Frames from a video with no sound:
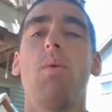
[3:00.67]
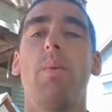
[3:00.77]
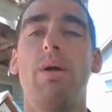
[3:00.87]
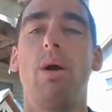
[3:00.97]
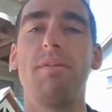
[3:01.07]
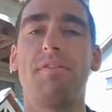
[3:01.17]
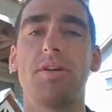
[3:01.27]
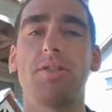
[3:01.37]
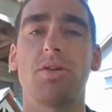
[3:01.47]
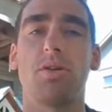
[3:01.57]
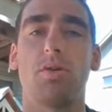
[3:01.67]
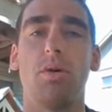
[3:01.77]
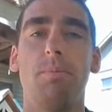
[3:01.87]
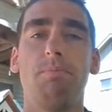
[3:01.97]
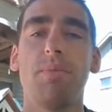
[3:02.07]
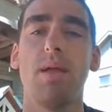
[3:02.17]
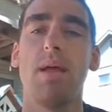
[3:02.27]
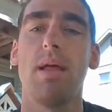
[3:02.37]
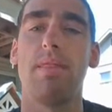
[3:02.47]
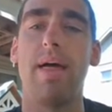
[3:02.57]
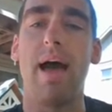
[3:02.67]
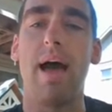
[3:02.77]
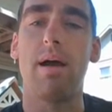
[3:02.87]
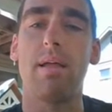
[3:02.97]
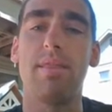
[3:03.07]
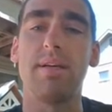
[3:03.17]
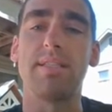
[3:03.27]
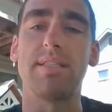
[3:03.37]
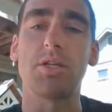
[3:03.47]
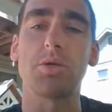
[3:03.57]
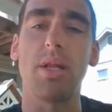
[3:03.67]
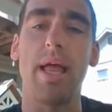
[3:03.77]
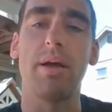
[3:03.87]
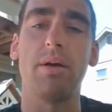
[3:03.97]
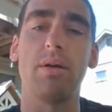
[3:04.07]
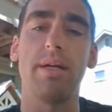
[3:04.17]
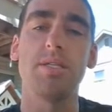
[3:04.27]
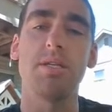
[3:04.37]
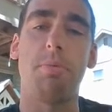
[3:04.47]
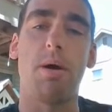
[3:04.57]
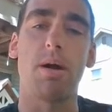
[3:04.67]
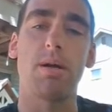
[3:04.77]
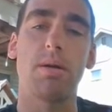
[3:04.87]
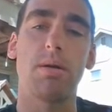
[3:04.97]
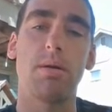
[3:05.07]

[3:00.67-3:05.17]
We know that for a circle, that the central angle is the part,